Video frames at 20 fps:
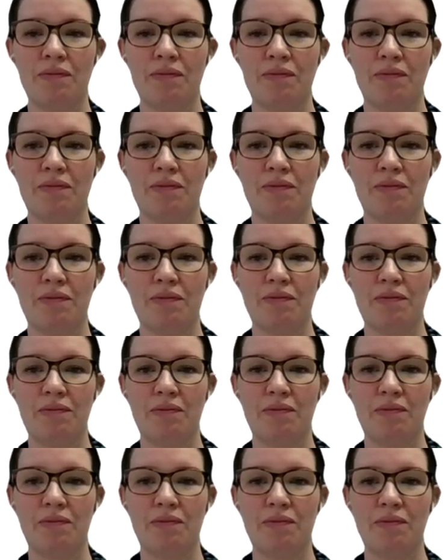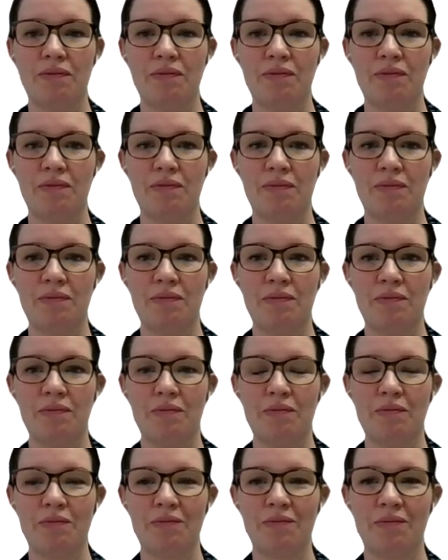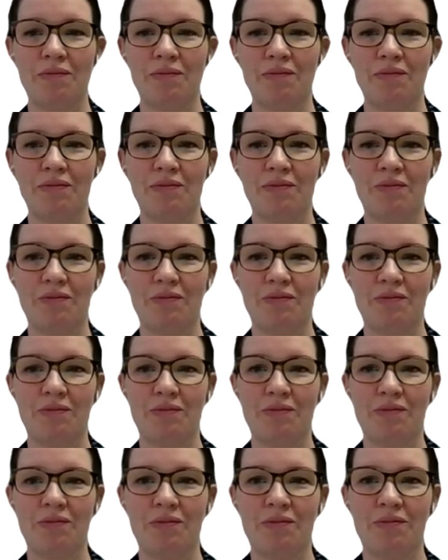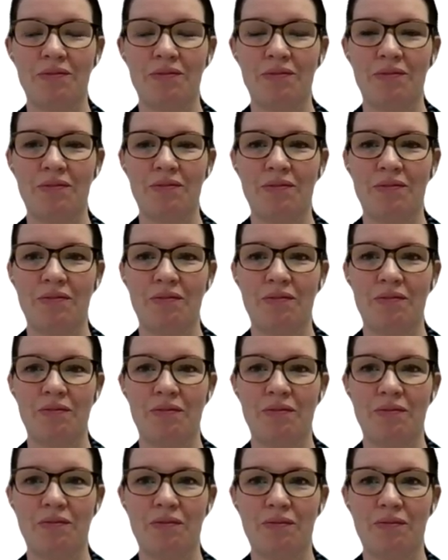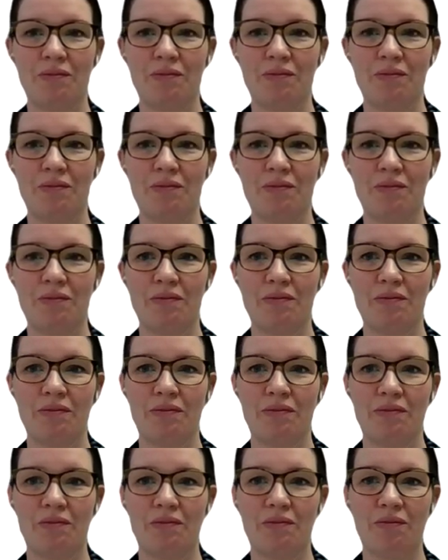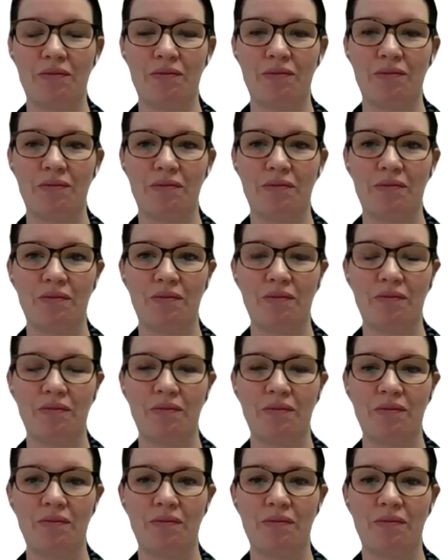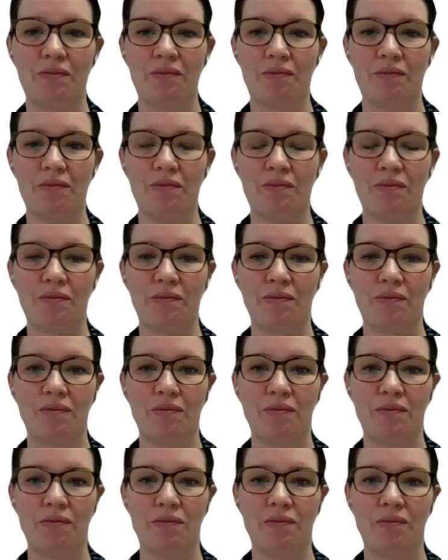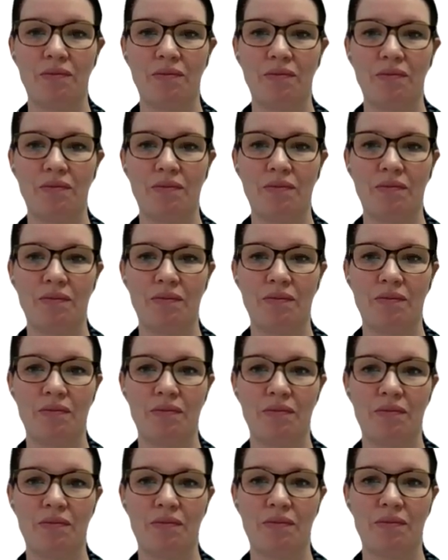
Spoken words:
[no speech]